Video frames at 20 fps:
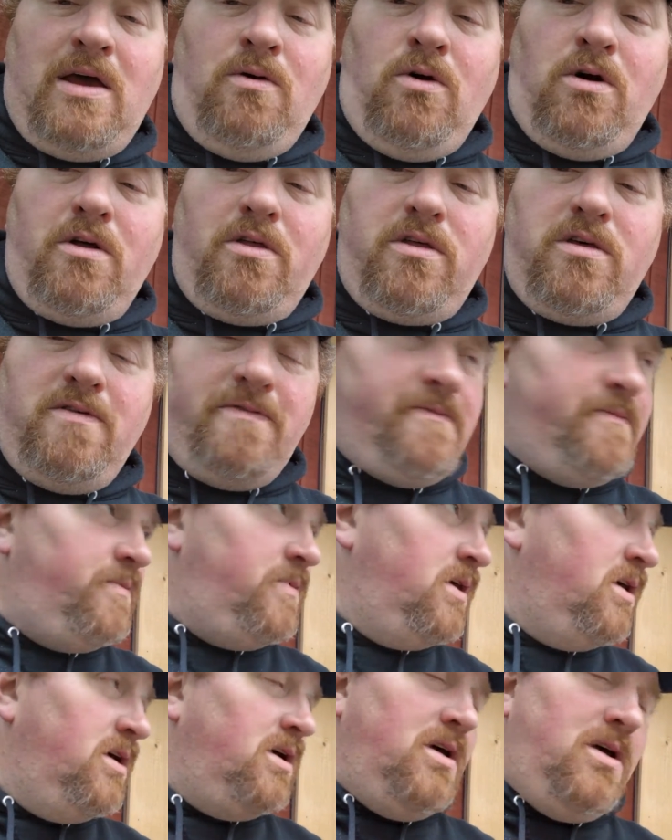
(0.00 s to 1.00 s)
North
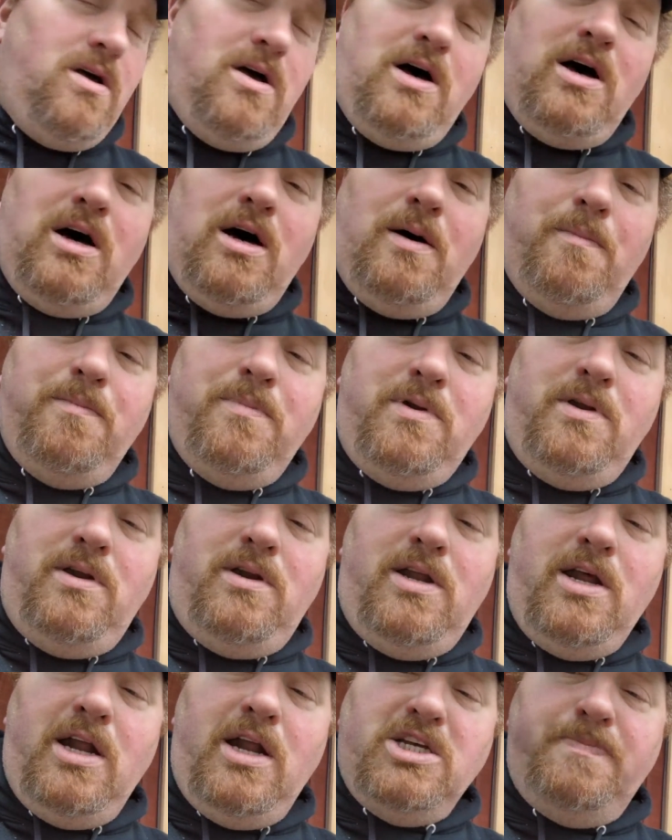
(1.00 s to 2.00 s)

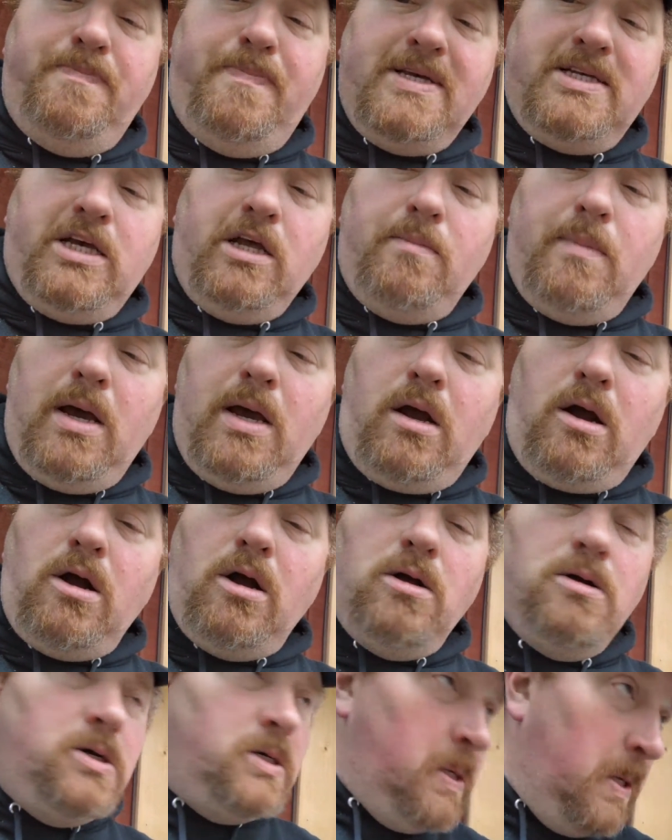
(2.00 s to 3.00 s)
did his biscuit maker,